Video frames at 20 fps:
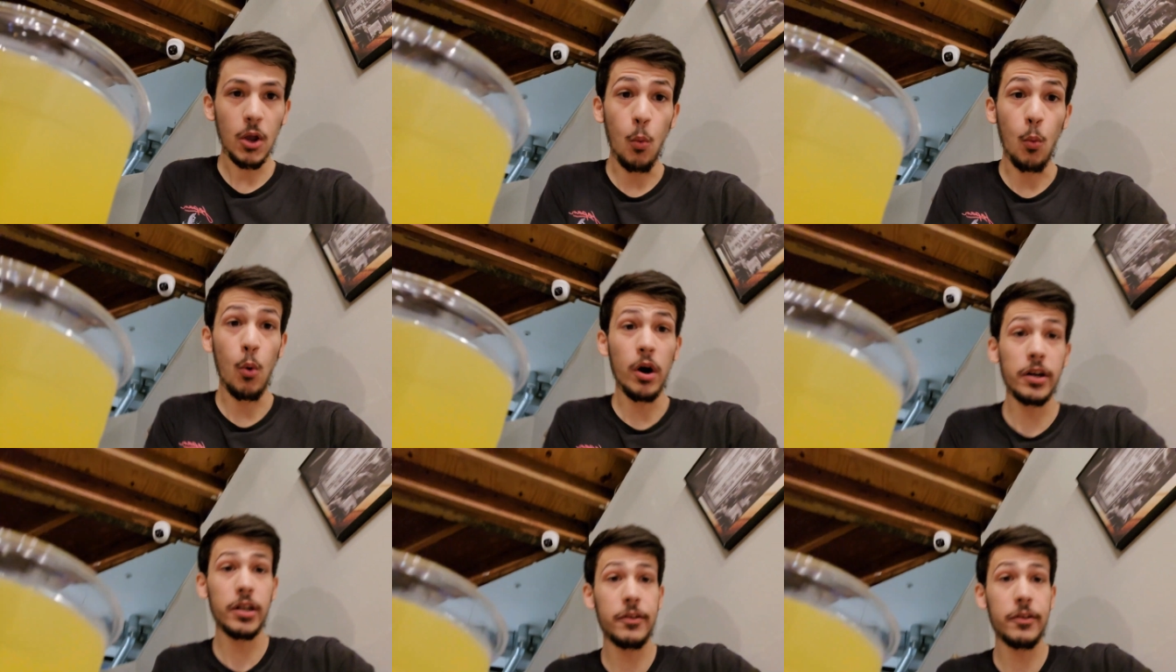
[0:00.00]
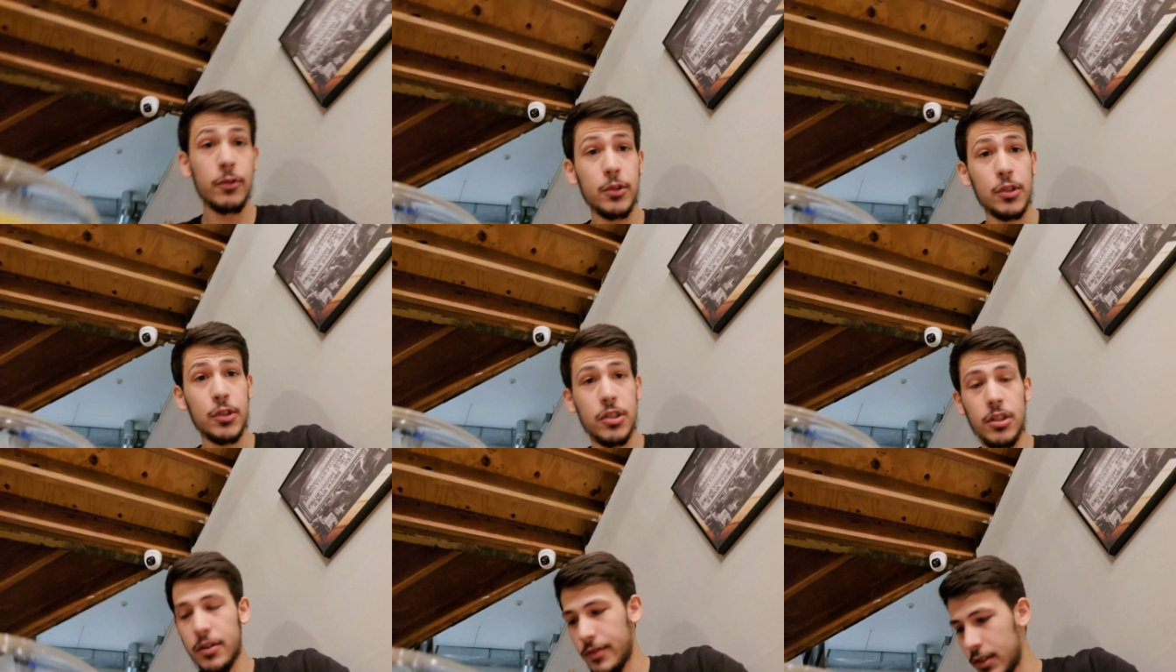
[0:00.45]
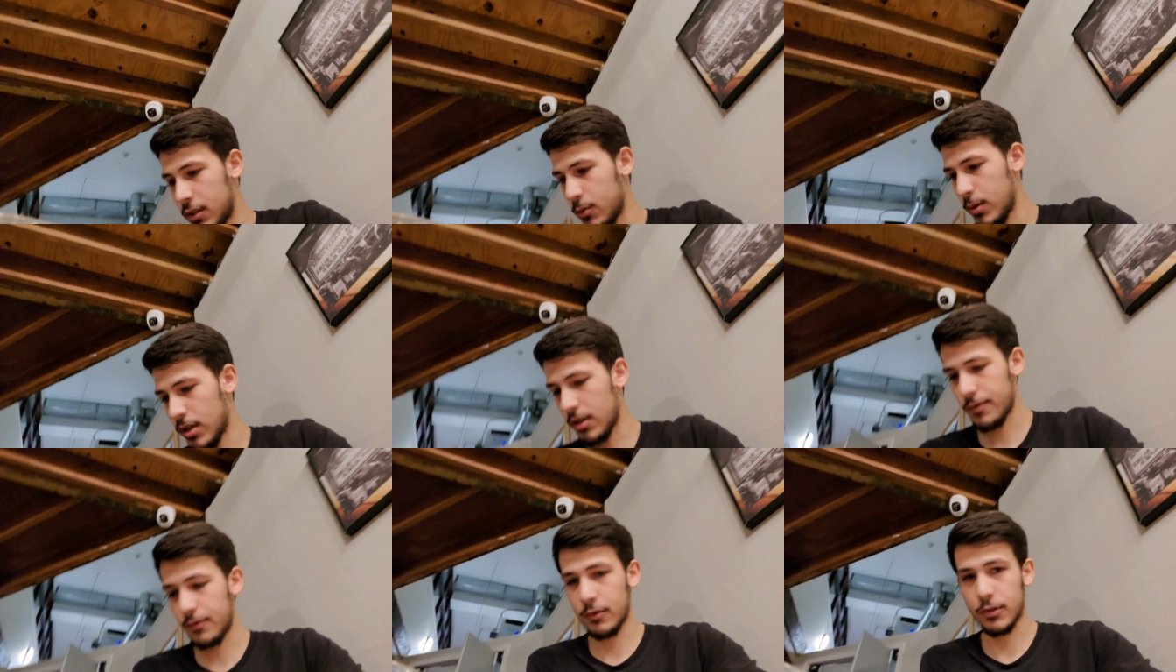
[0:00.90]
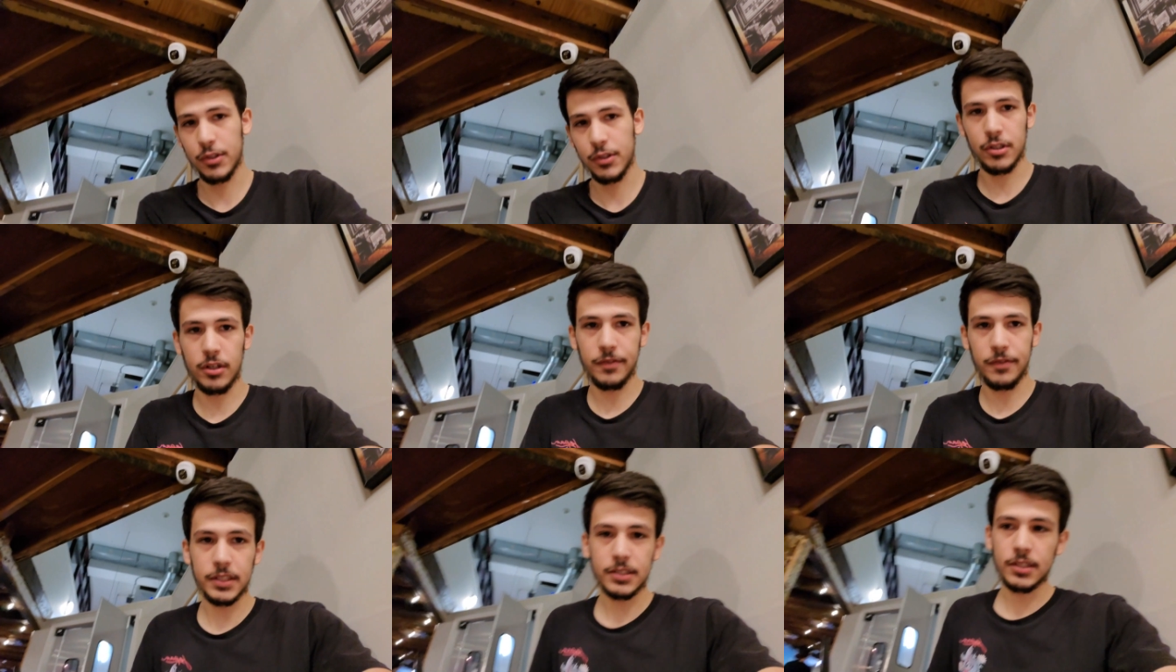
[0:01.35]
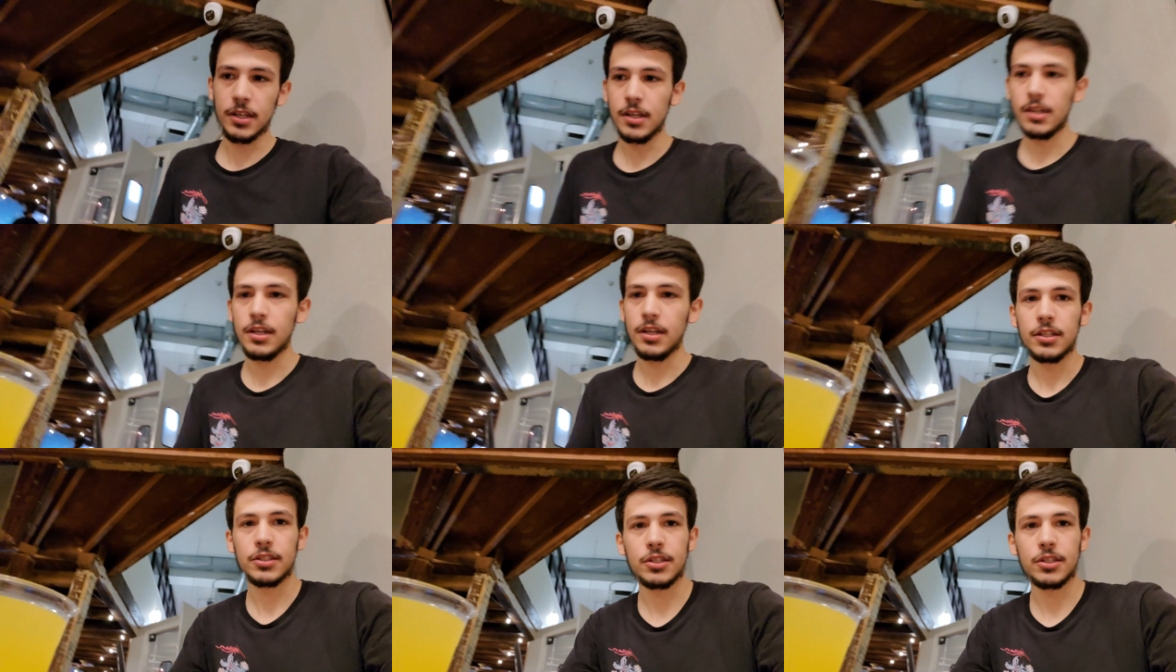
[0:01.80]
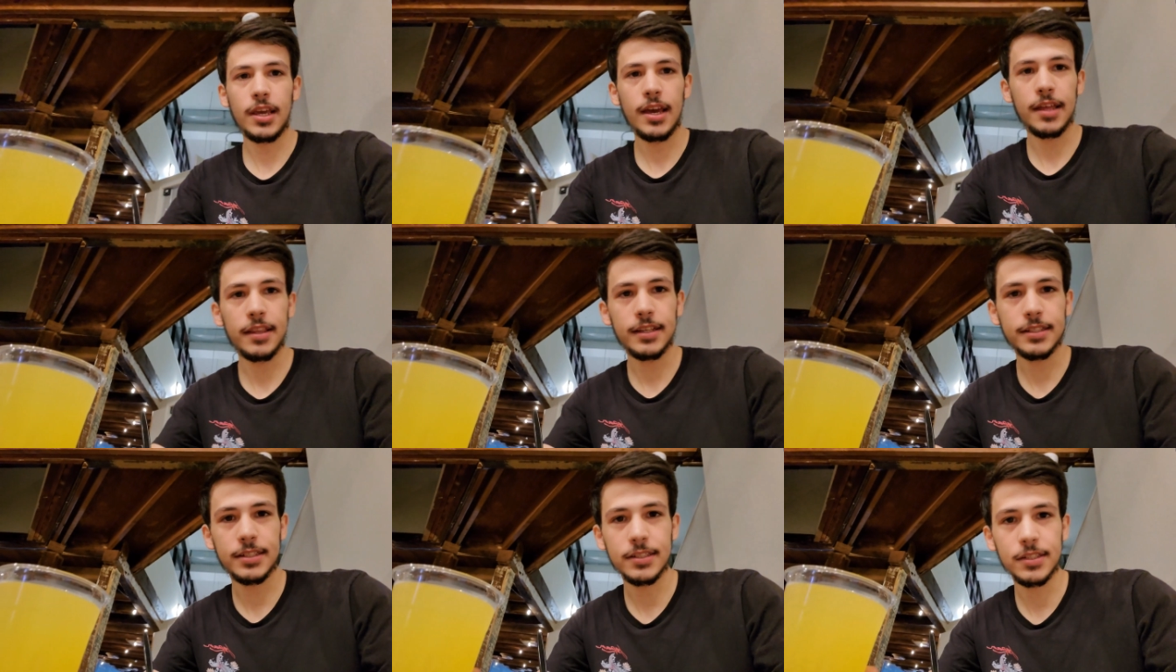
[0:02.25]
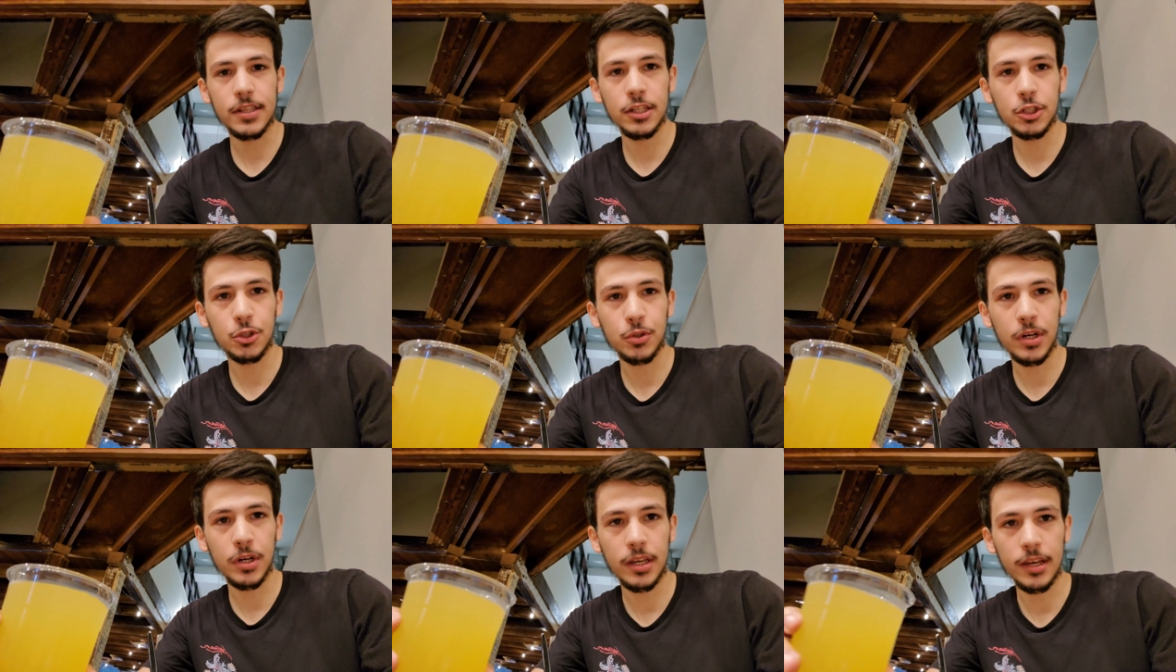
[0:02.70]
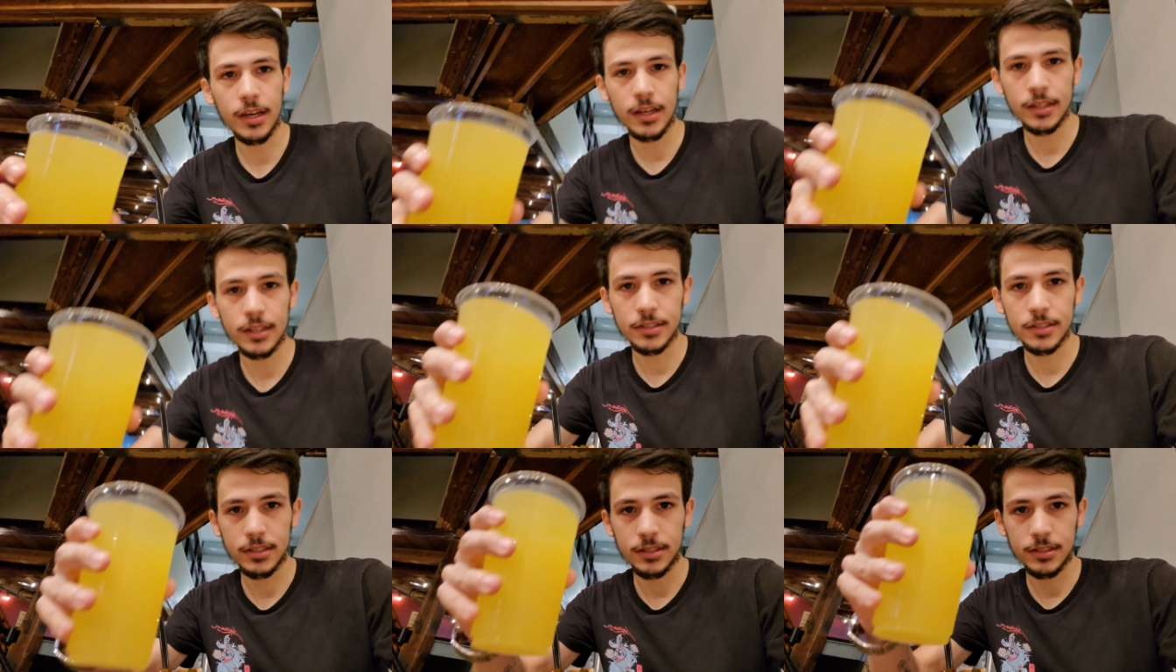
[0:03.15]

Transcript: Wonderful service, wonderful service. So yeah, this is the drink, guys.